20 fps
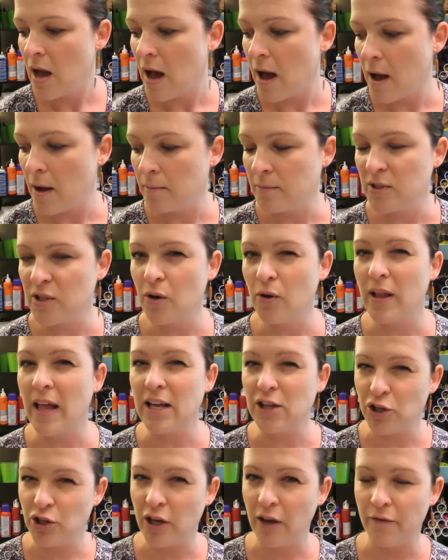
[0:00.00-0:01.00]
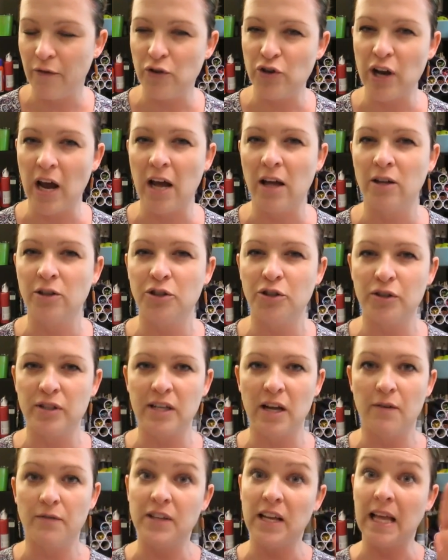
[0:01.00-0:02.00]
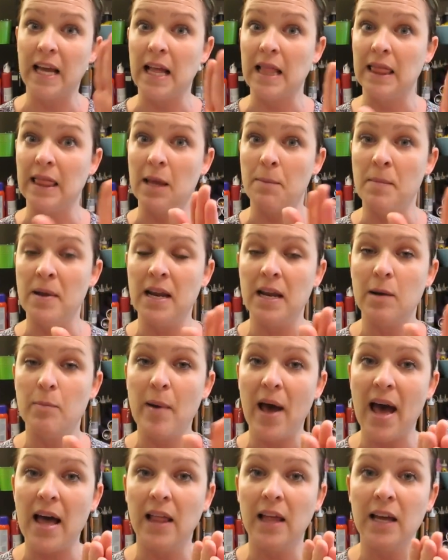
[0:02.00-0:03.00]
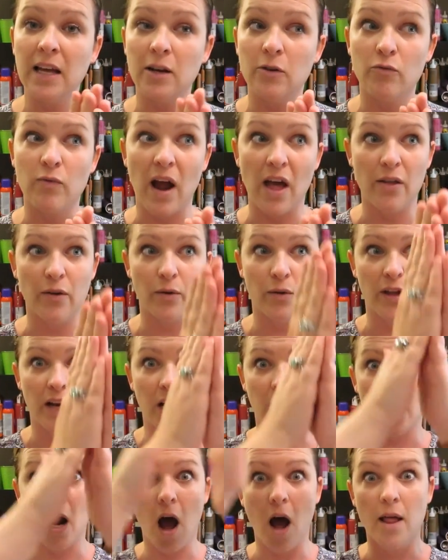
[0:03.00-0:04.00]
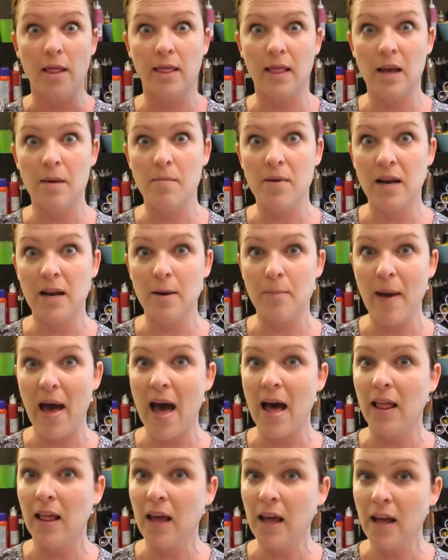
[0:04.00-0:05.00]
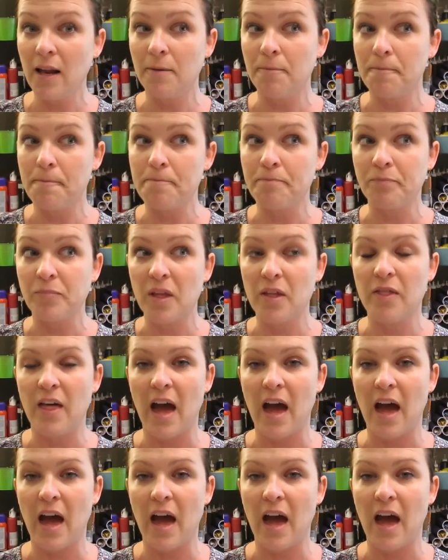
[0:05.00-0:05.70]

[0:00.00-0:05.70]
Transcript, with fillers: Um, so like if you challenge yourself to like a limited palette rather than an unlimited palette,